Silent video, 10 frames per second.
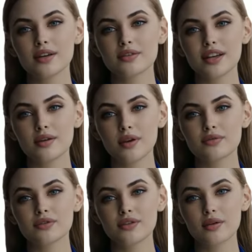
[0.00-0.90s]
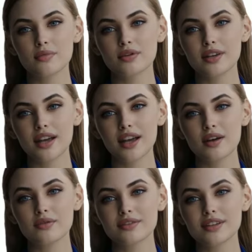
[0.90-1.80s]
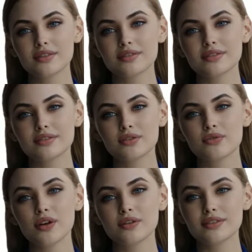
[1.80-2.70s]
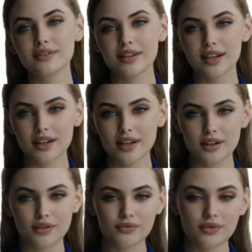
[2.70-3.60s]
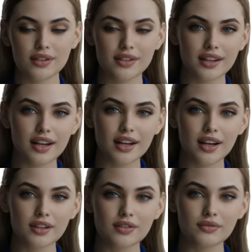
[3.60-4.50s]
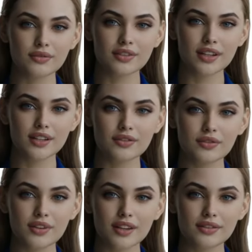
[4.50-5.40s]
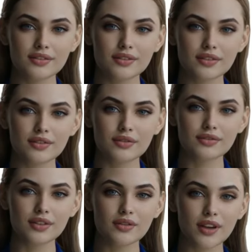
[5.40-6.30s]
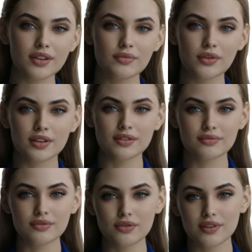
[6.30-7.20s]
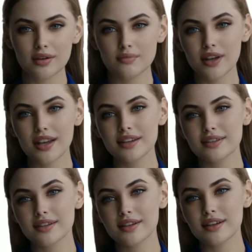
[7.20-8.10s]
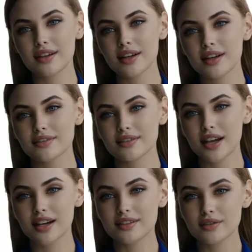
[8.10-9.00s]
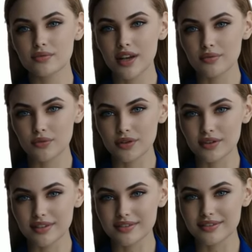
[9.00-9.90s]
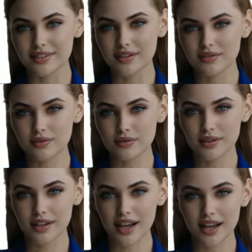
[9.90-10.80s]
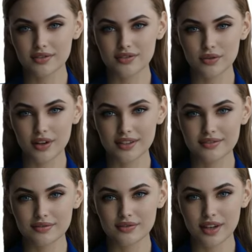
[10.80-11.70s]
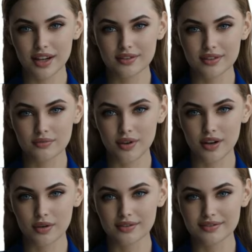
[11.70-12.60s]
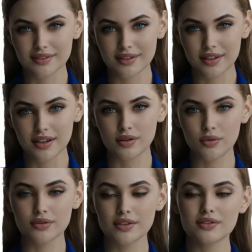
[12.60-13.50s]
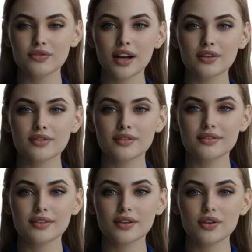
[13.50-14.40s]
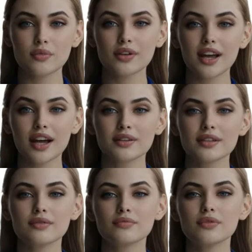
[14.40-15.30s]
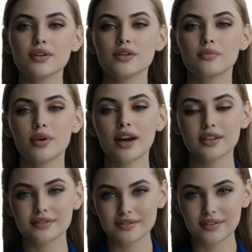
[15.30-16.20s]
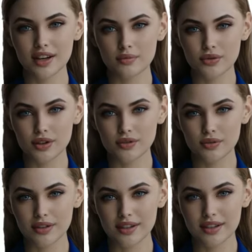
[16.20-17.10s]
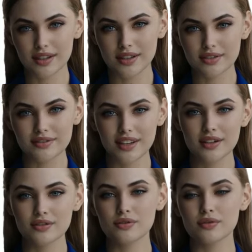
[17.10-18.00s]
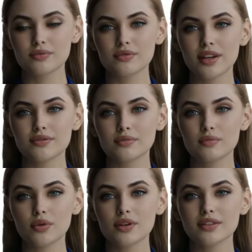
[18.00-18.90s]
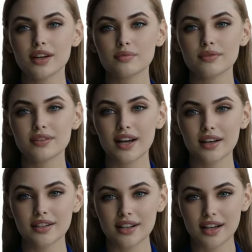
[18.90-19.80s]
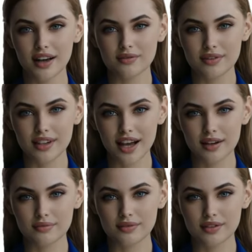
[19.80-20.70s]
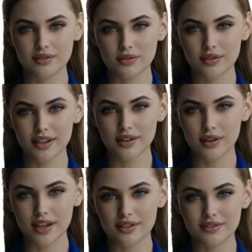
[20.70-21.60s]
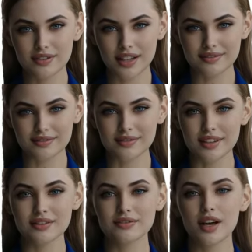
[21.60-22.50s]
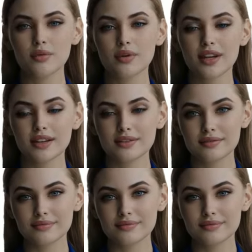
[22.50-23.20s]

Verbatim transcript: Think about the grammar and how the sentence is constructed. three. Use the initial letter to deduce the correct word to fill that blank. Selecting the right word is essential. It showcases your English prowess. With these strategies, you'll be tackling fill-in-the-blanks like a pro. Stay tuned for even more tips and get ahead of the game for the Duolingo English Test's latest update.